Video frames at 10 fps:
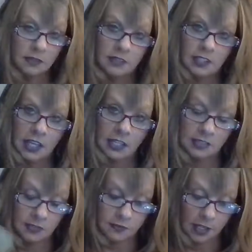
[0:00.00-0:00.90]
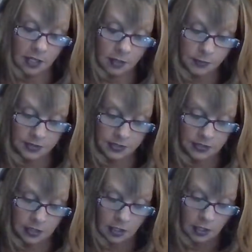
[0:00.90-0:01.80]
The Ace of Cups.
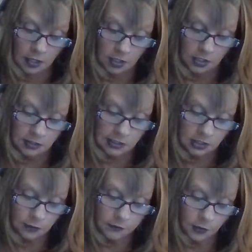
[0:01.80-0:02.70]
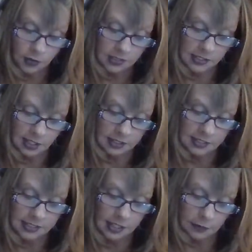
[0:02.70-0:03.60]
You need to focus on
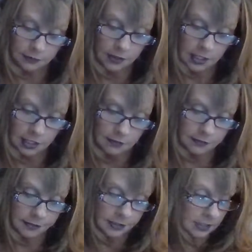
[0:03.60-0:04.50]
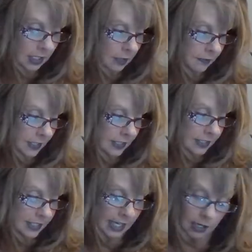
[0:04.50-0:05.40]
self-love. Clarify this
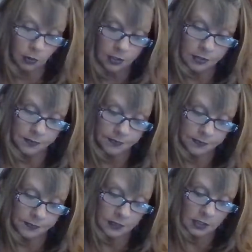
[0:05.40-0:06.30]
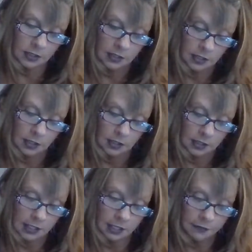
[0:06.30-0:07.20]
tower.
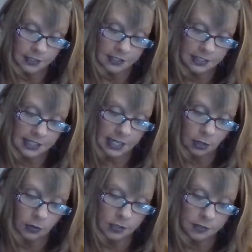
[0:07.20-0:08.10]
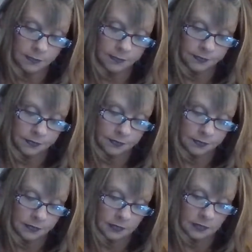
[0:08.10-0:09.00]
Clarify this tower.
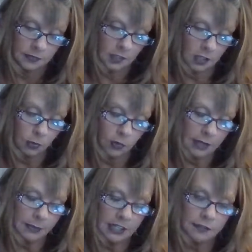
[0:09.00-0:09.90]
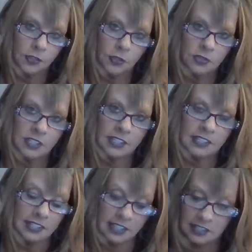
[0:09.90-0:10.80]
All right, why my phone does
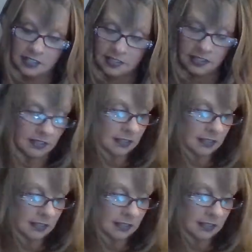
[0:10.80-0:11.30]
this?